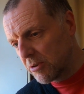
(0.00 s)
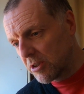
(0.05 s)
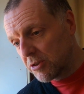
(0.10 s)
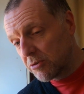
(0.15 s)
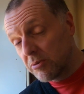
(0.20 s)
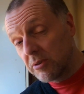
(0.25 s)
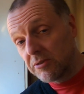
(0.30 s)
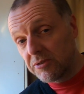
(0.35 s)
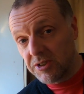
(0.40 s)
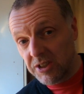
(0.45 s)

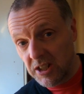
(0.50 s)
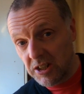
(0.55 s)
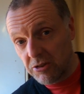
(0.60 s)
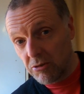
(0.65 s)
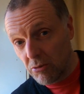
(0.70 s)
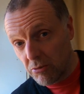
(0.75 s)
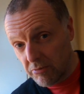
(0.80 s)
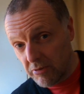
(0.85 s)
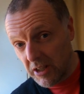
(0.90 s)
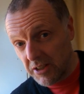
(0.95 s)
which we've
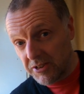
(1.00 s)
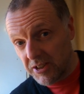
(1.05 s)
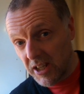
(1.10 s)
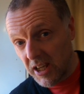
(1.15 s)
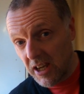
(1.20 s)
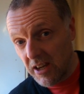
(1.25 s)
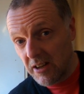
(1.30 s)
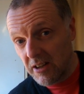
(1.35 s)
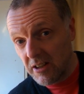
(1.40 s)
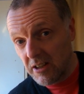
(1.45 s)
seen
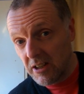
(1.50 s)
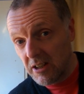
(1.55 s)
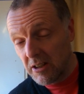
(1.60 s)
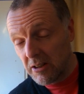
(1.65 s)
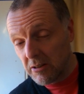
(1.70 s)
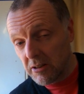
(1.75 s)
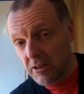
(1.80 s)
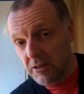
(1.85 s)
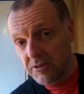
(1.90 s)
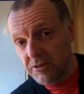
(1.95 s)
already,
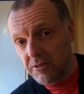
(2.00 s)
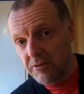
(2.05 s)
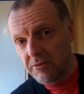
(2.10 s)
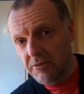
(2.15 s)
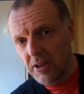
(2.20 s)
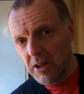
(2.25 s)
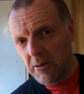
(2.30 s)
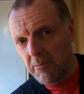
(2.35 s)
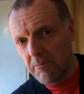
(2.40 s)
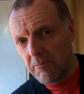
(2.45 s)
because of